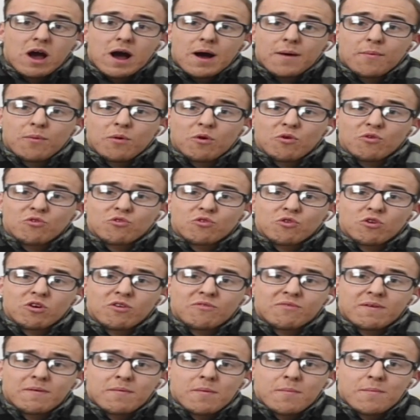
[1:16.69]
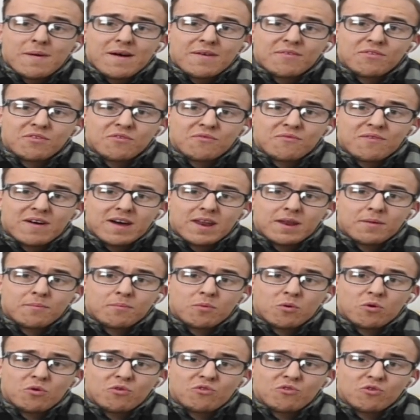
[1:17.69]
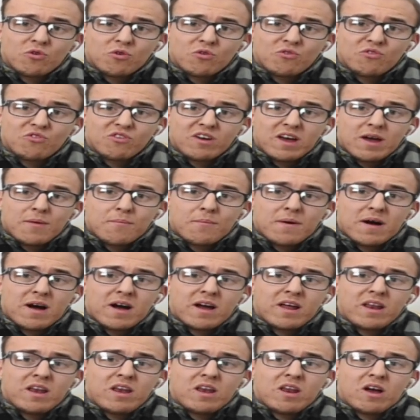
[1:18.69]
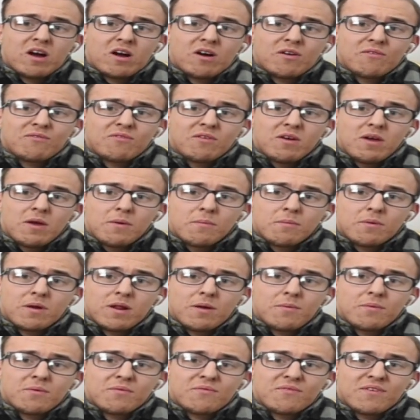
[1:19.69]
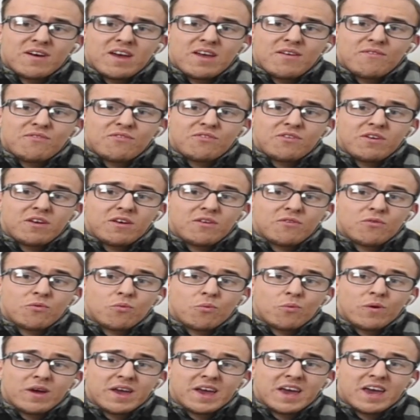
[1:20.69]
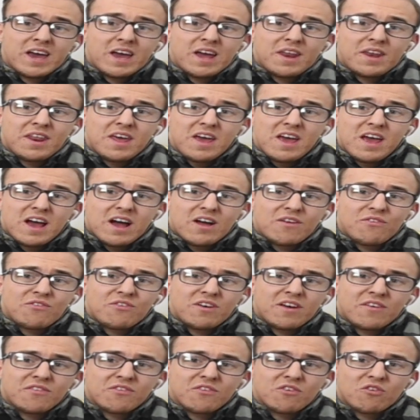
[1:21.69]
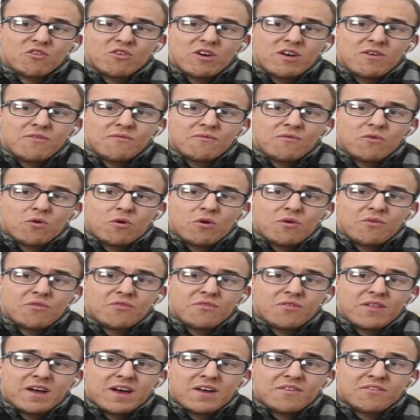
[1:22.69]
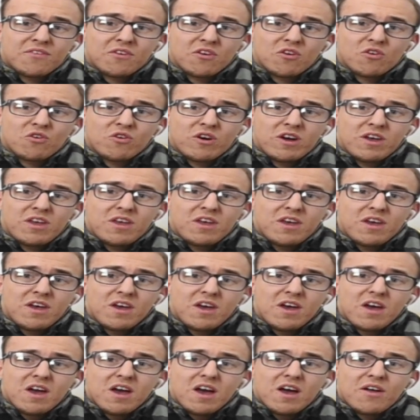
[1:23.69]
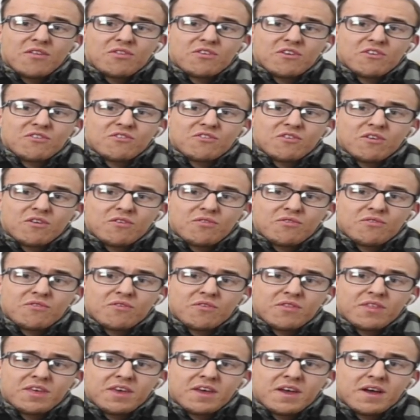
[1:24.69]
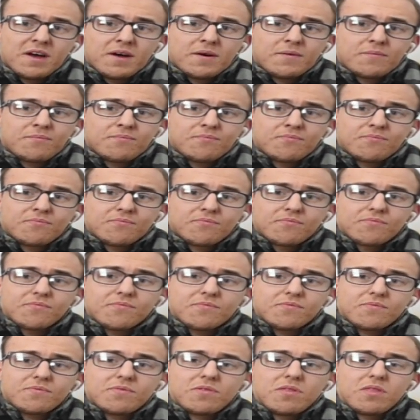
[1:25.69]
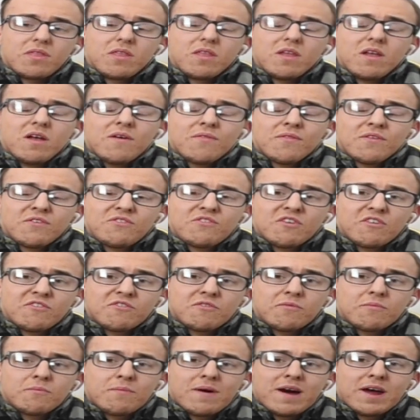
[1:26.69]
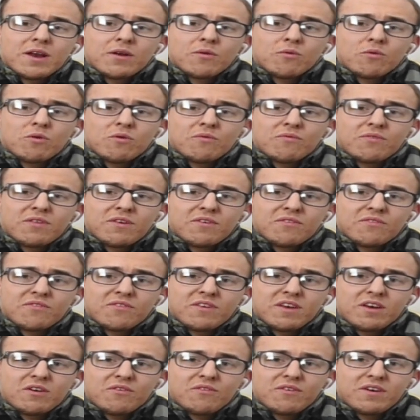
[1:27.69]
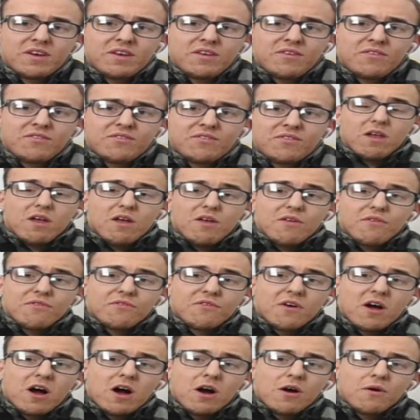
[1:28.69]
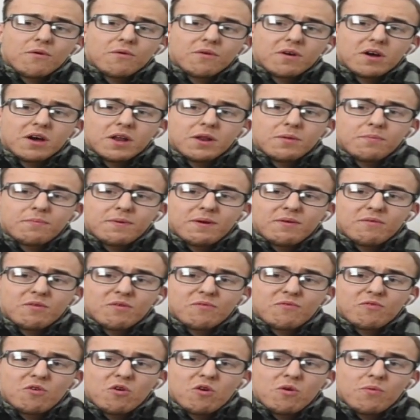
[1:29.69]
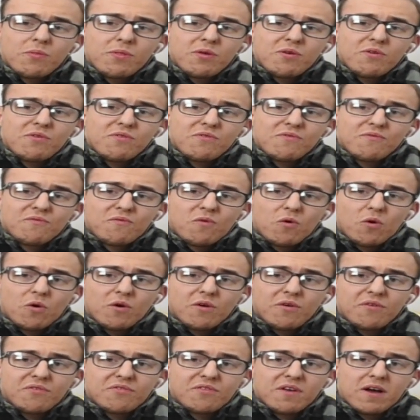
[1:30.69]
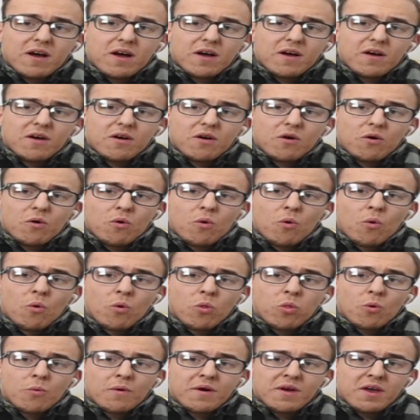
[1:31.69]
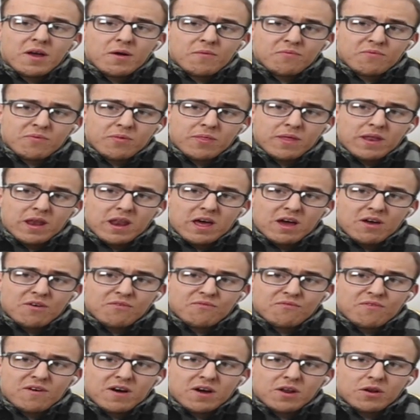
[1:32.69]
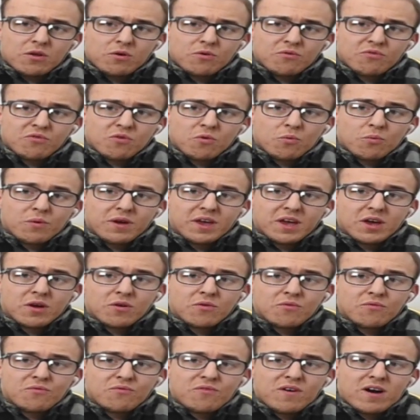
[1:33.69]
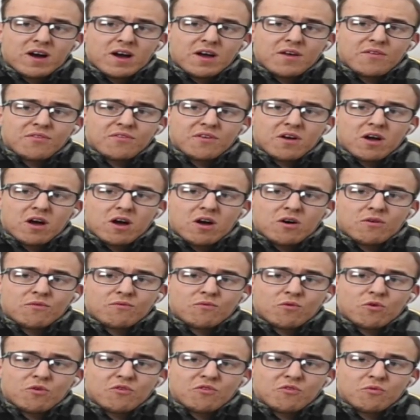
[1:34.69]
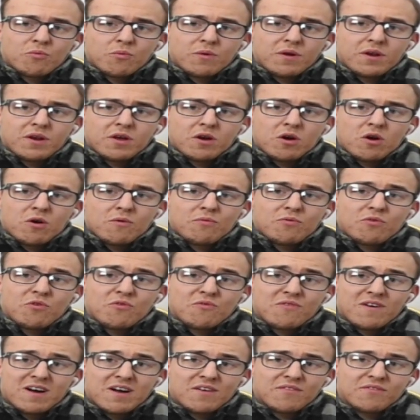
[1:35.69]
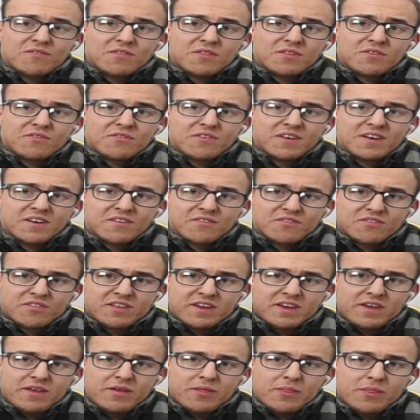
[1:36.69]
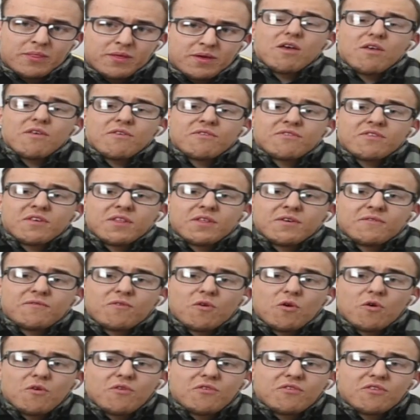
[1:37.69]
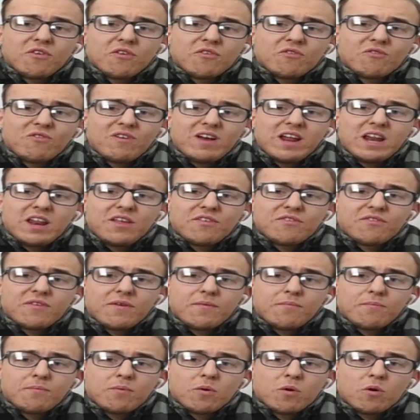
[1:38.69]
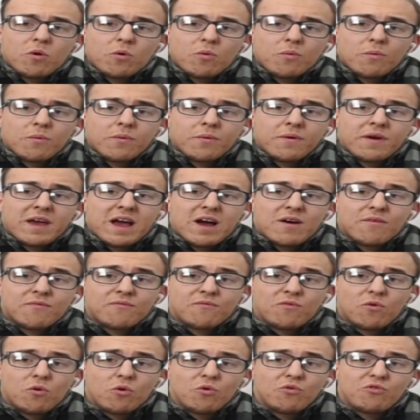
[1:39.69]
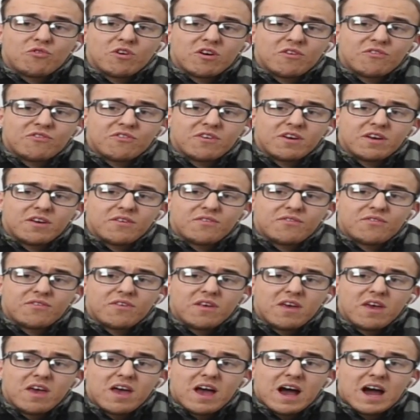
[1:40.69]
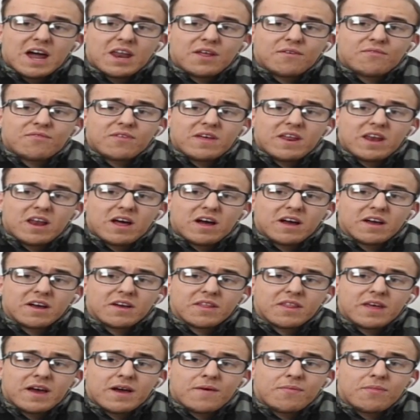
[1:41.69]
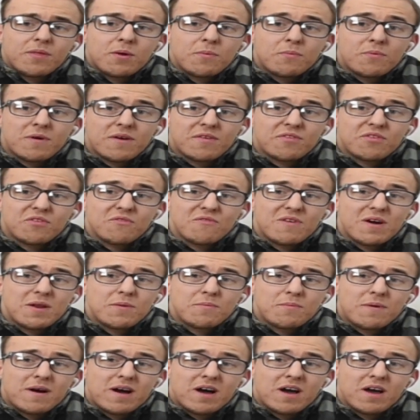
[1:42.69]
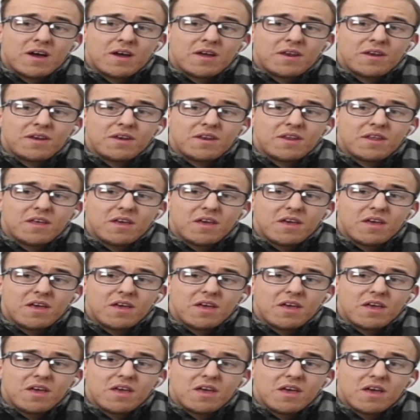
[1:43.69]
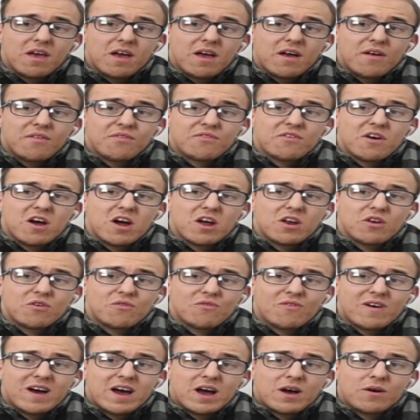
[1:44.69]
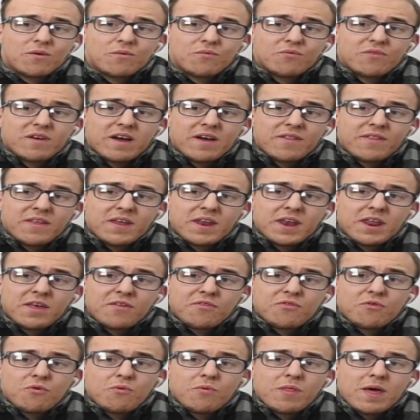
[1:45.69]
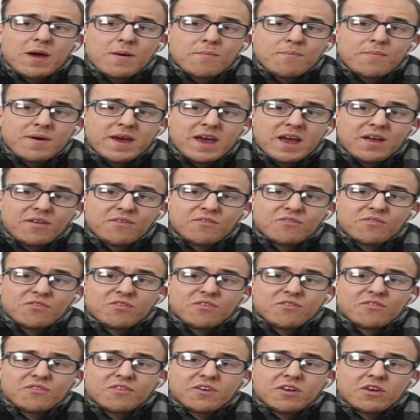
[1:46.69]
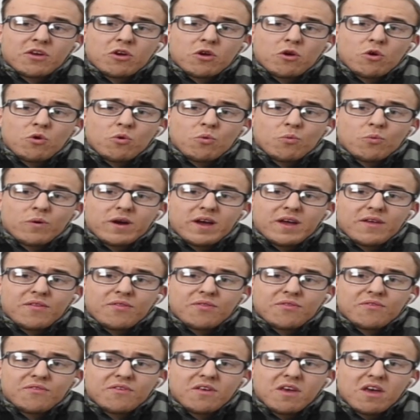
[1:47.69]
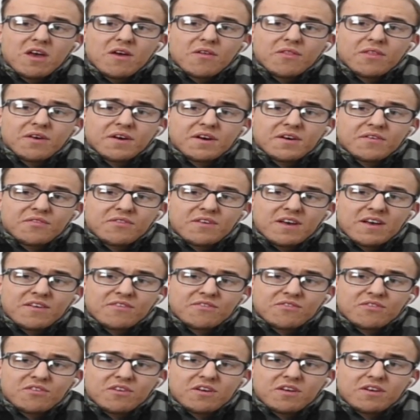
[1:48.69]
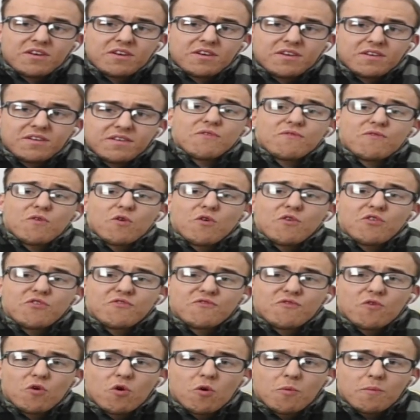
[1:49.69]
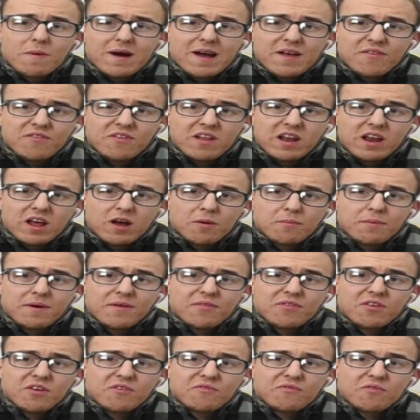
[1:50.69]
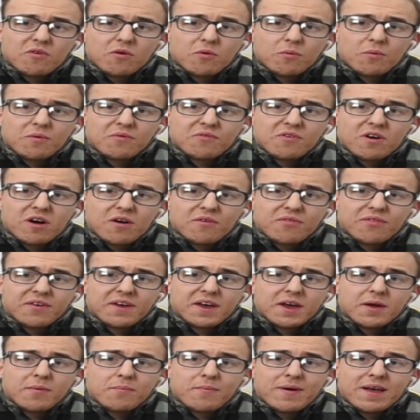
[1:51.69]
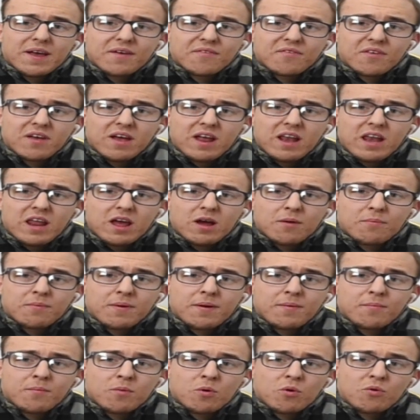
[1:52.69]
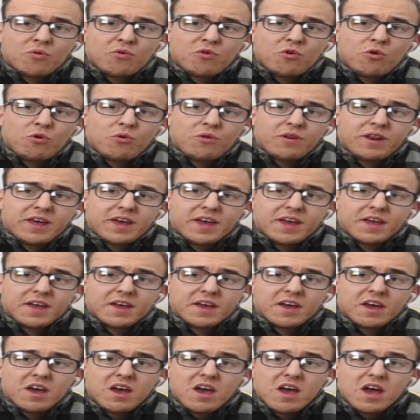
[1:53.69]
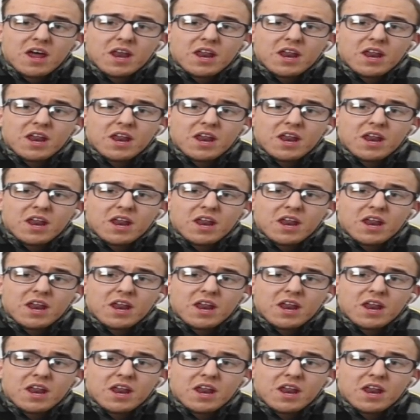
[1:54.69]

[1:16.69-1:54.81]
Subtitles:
I'm not sure if I'm a massive fan of Boy George yet, but I love Paloma Faith. She is wicked and she has a great voice, and that is a great addition to the judgment panel of this series. So I'm going to be reviewing The Voice all the way up to the live final, so we can find our Voice winner of 2016. So The Voice is really simple. We have four judges, and if they like them, they press the red button, turn around, and then they do their pitch to see who wins the contestant. The Voice format is a little bit different, which I think it makes it a little bit more unique.